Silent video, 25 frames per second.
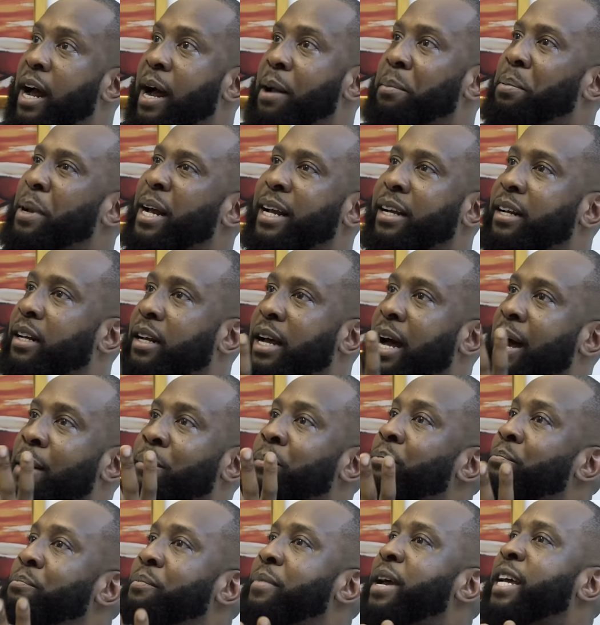I'm like,
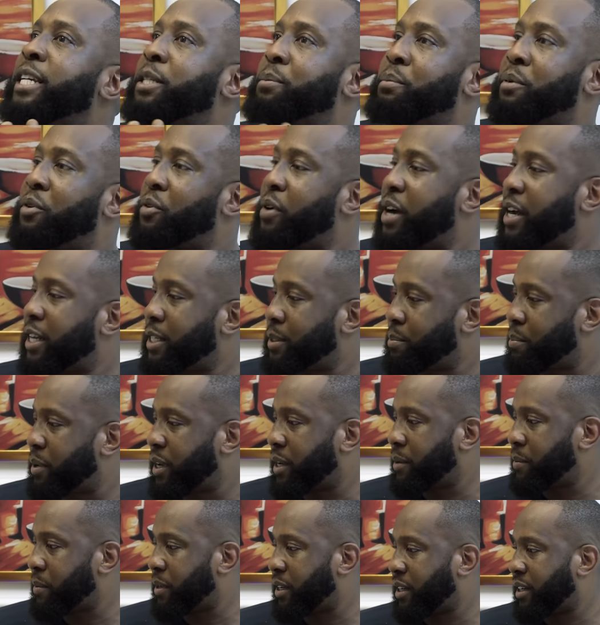I'm mesmerized,
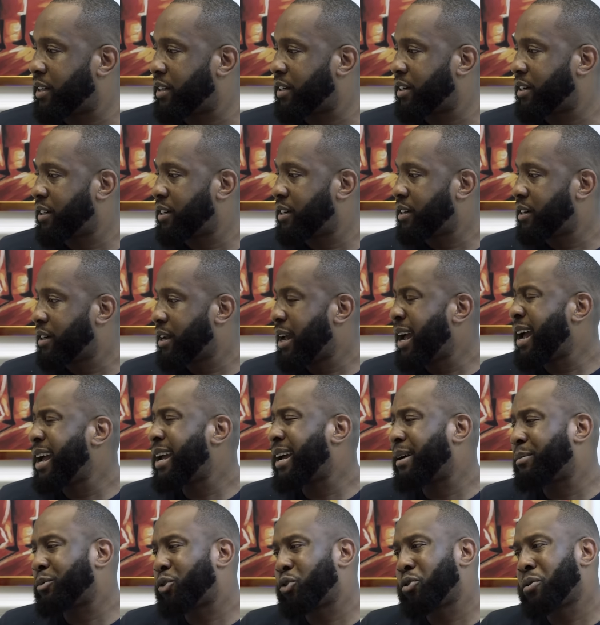baby. I
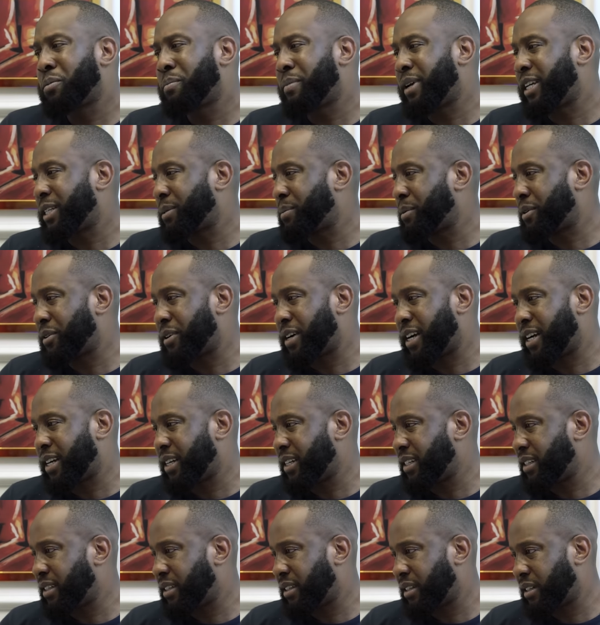am so mesmerized